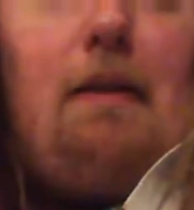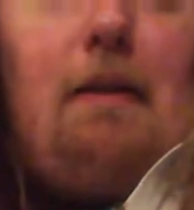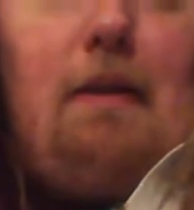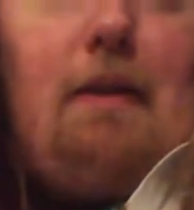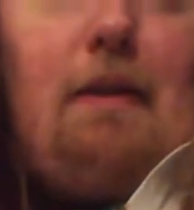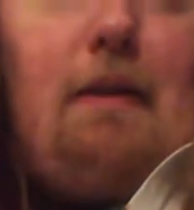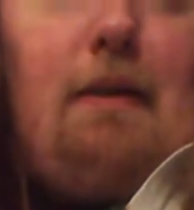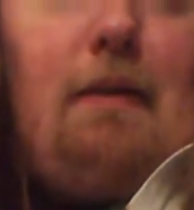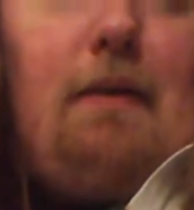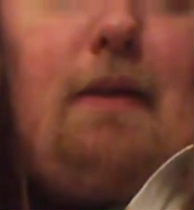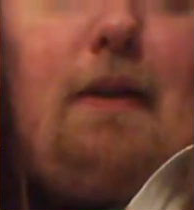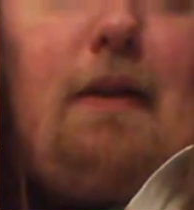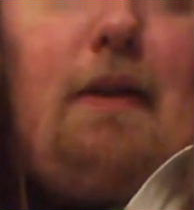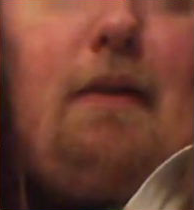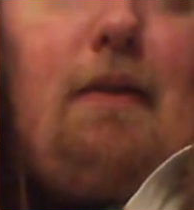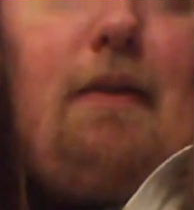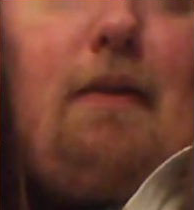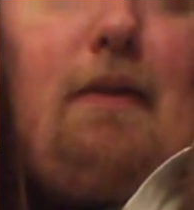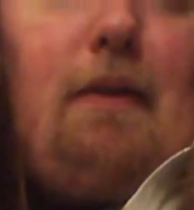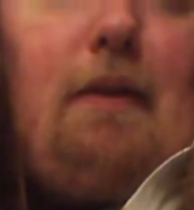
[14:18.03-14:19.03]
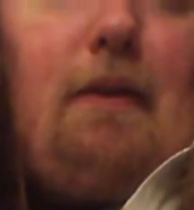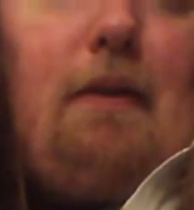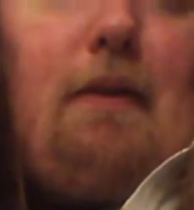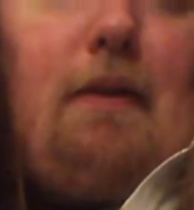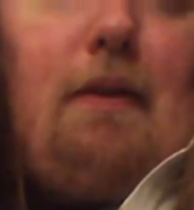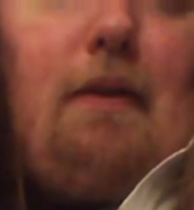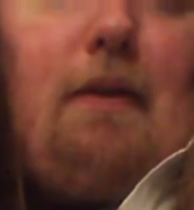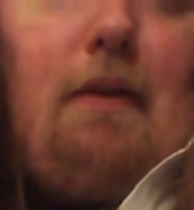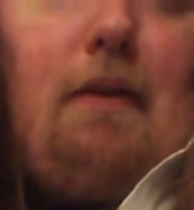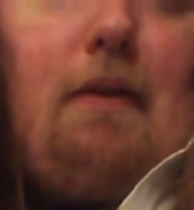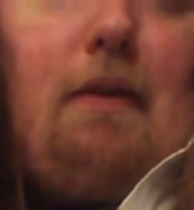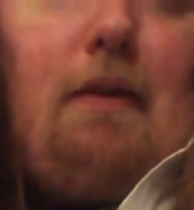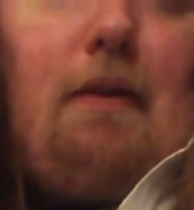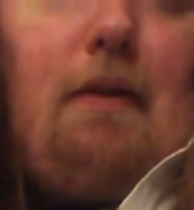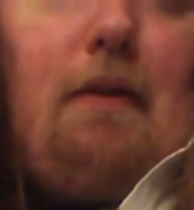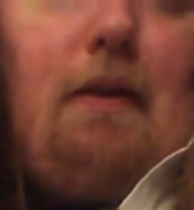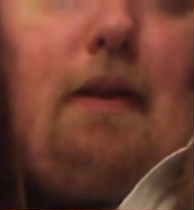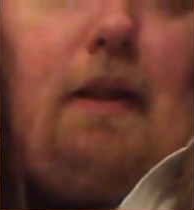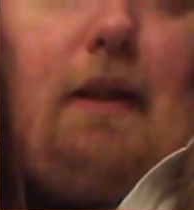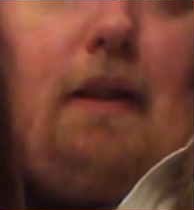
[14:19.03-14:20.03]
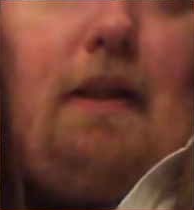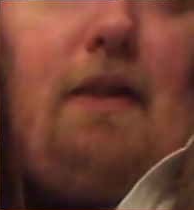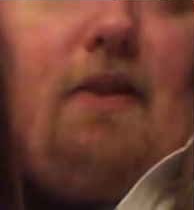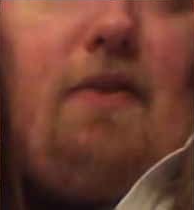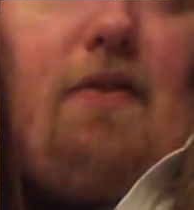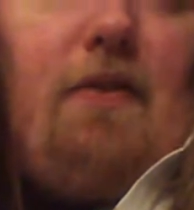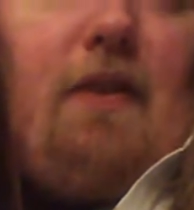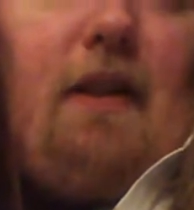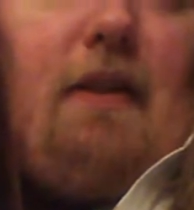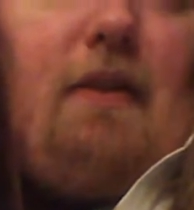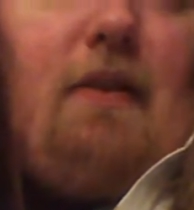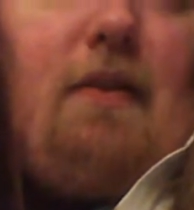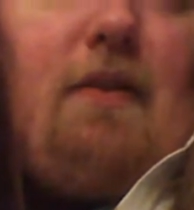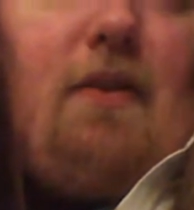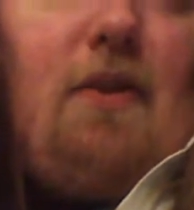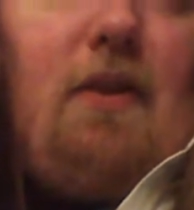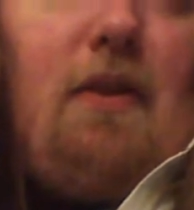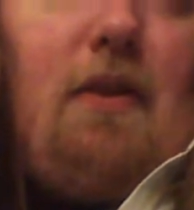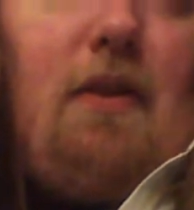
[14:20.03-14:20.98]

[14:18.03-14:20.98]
There we go. 8 of candles.